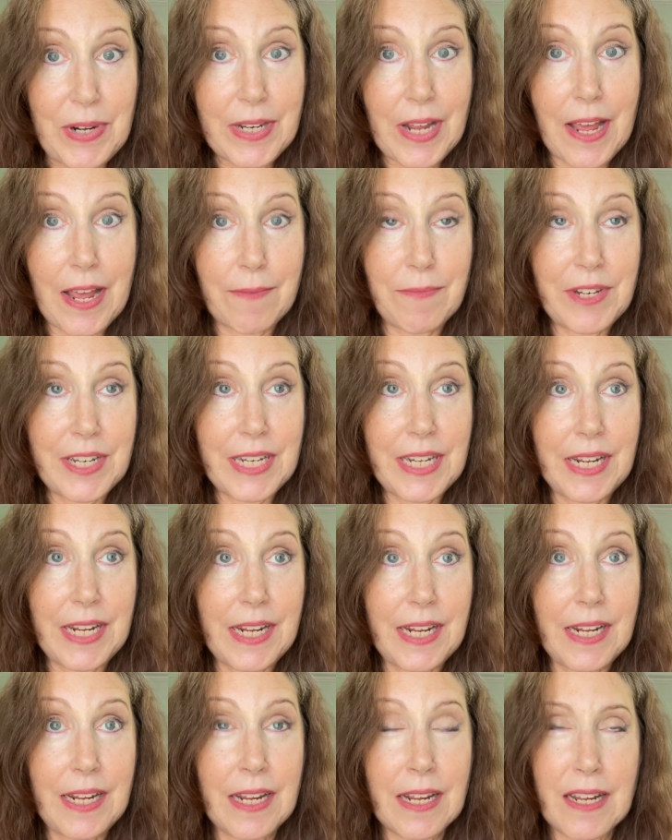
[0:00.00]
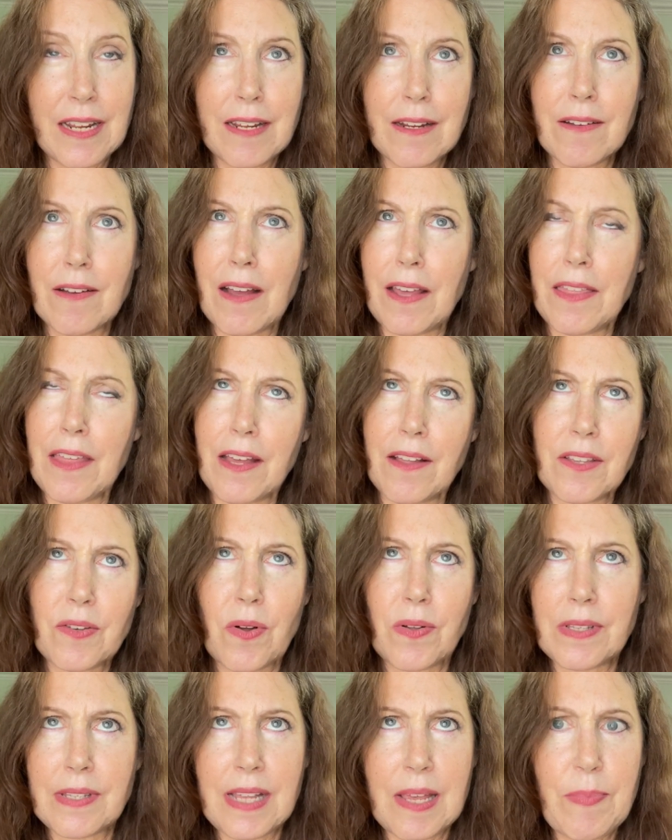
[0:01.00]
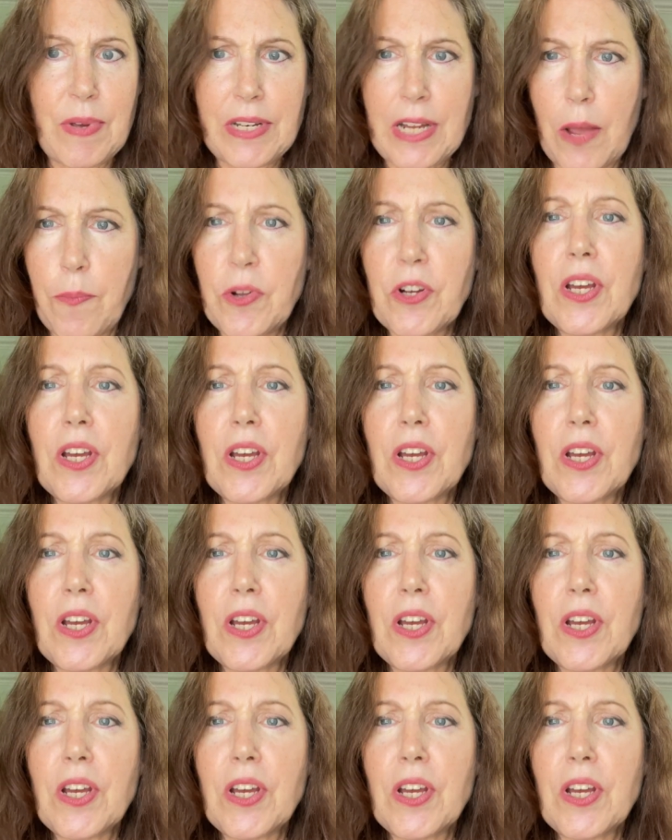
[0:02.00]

Time tea, I think it's called Sleepy Time.